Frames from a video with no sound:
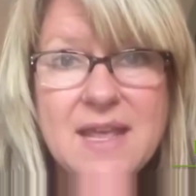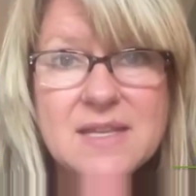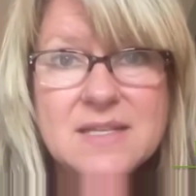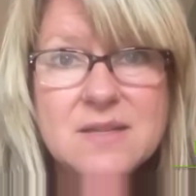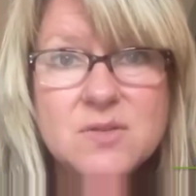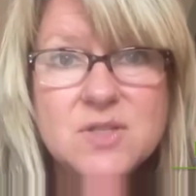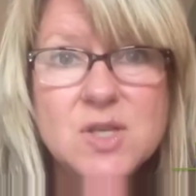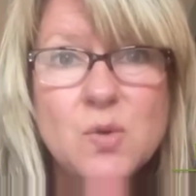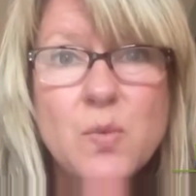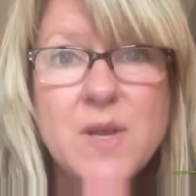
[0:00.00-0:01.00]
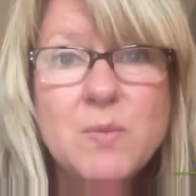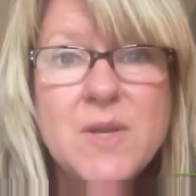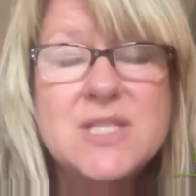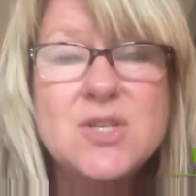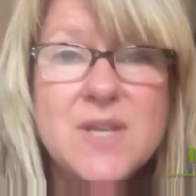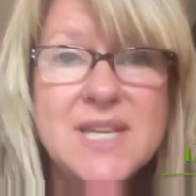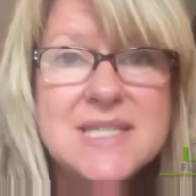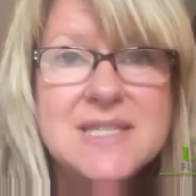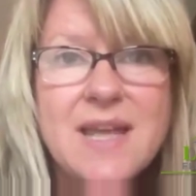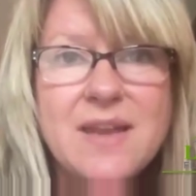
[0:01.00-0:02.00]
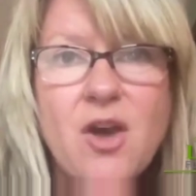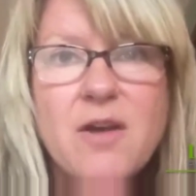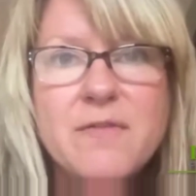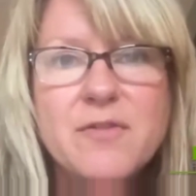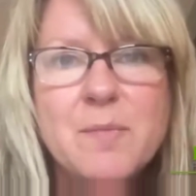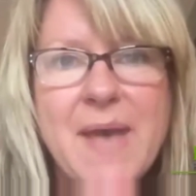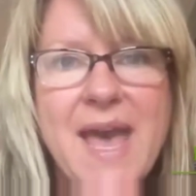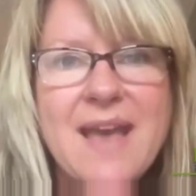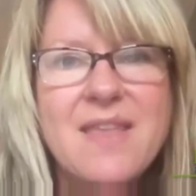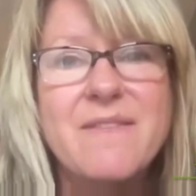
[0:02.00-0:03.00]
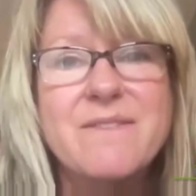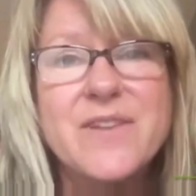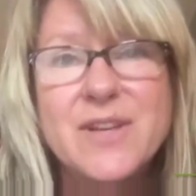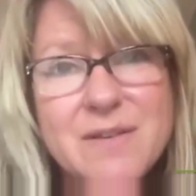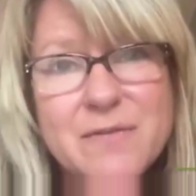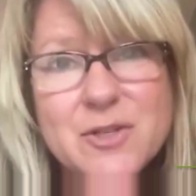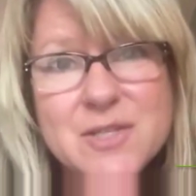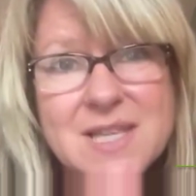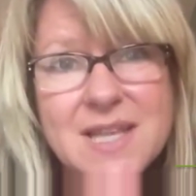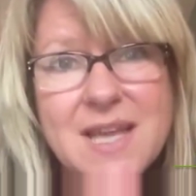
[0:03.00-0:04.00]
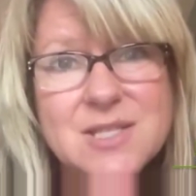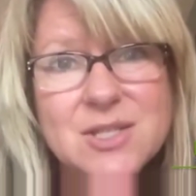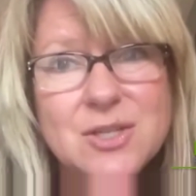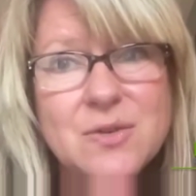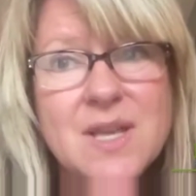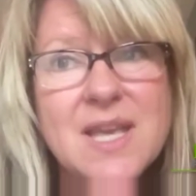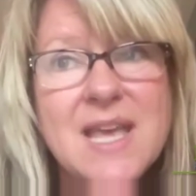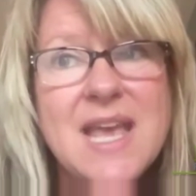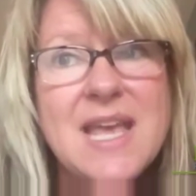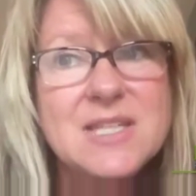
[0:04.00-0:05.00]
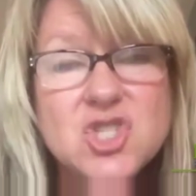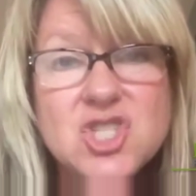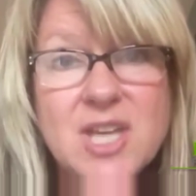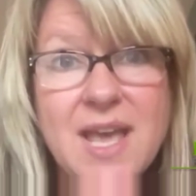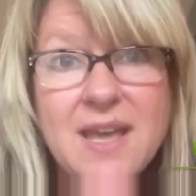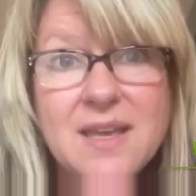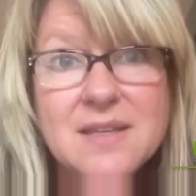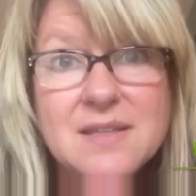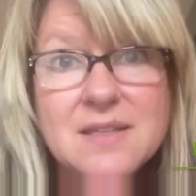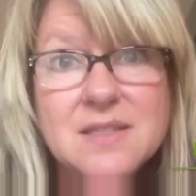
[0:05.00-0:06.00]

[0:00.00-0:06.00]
And so when we do get a signed offer back, the very first thing I do is check.